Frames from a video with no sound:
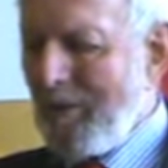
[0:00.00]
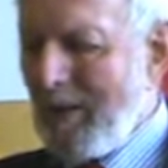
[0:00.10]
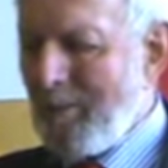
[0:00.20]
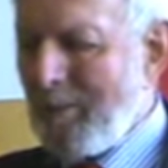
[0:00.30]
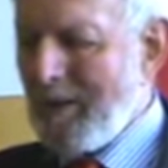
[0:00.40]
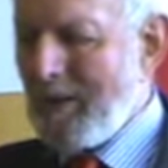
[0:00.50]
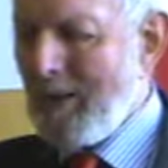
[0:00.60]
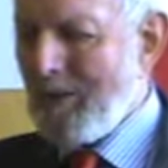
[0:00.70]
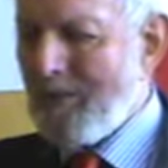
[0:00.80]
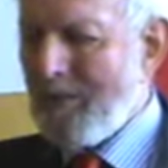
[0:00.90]
developing
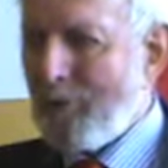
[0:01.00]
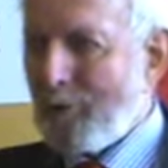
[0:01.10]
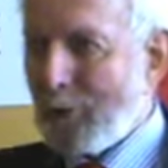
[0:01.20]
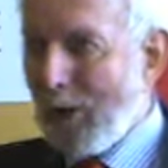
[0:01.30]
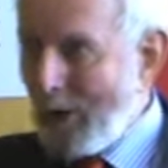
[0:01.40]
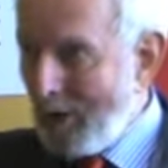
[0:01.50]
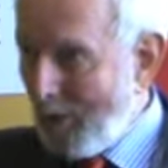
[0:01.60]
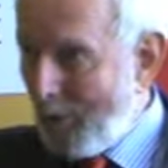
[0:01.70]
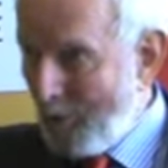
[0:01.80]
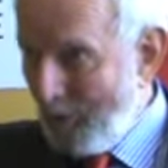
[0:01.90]
countries tunnel
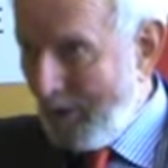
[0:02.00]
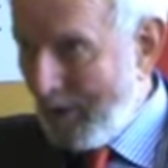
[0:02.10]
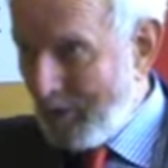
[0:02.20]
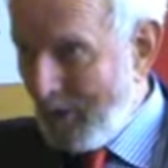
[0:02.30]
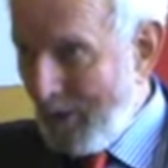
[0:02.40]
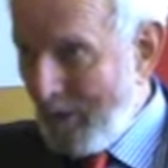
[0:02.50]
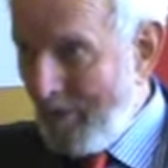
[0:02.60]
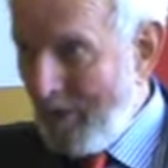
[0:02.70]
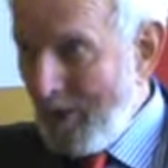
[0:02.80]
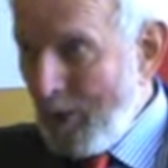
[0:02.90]
through that curve
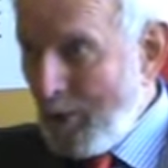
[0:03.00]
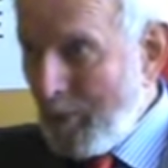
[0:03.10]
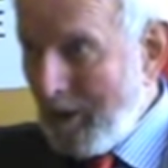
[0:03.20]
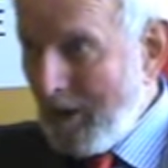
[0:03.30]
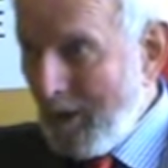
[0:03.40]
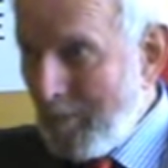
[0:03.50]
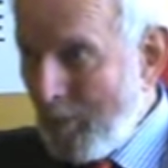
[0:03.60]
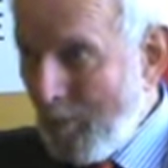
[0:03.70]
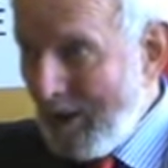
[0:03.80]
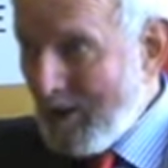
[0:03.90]
to
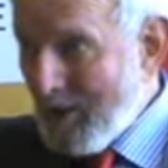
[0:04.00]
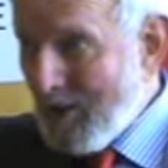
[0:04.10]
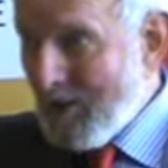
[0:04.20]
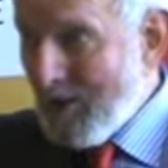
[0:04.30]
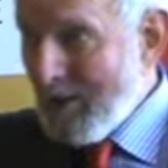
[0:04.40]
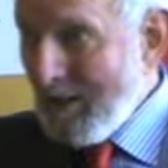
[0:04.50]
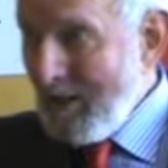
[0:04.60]
become rich